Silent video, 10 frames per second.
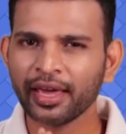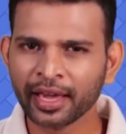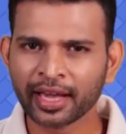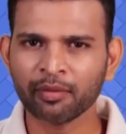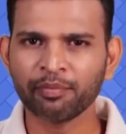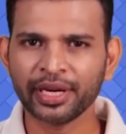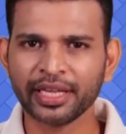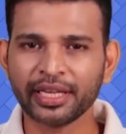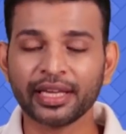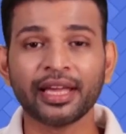A
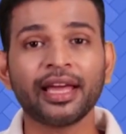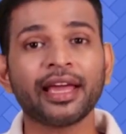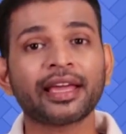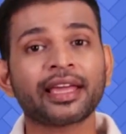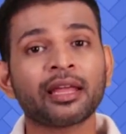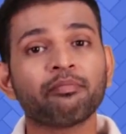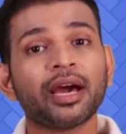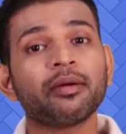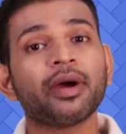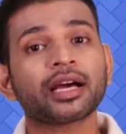company can
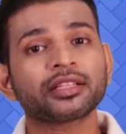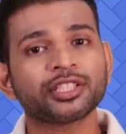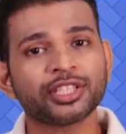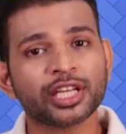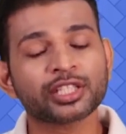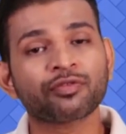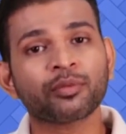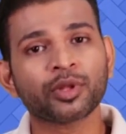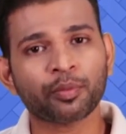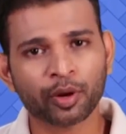buy back the shares
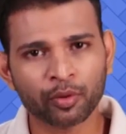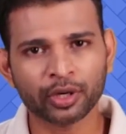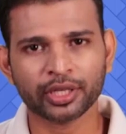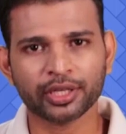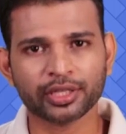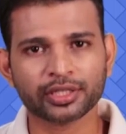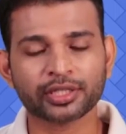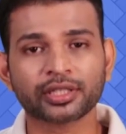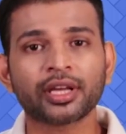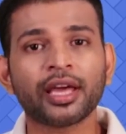from the
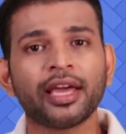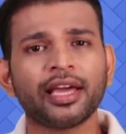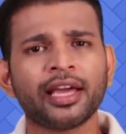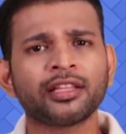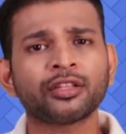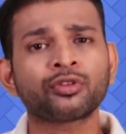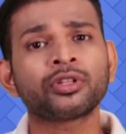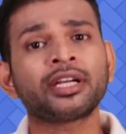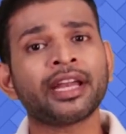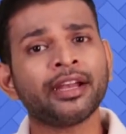promoters either through
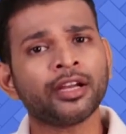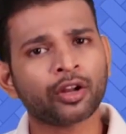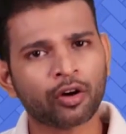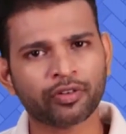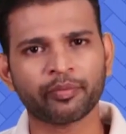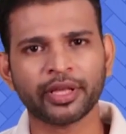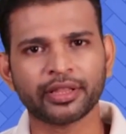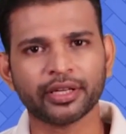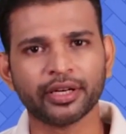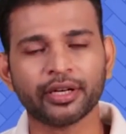the tender offer
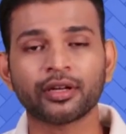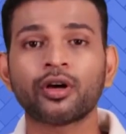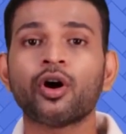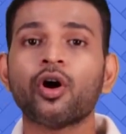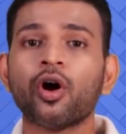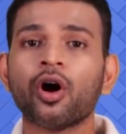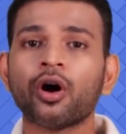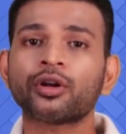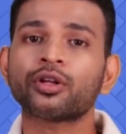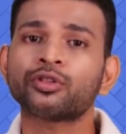method
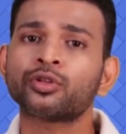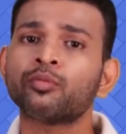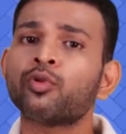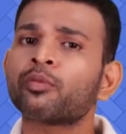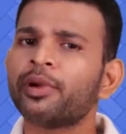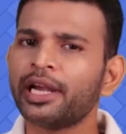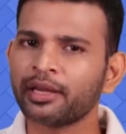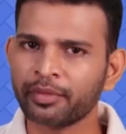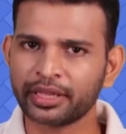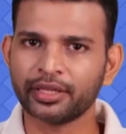or through book
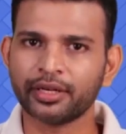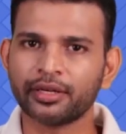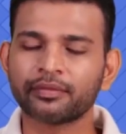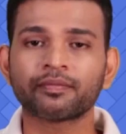building method.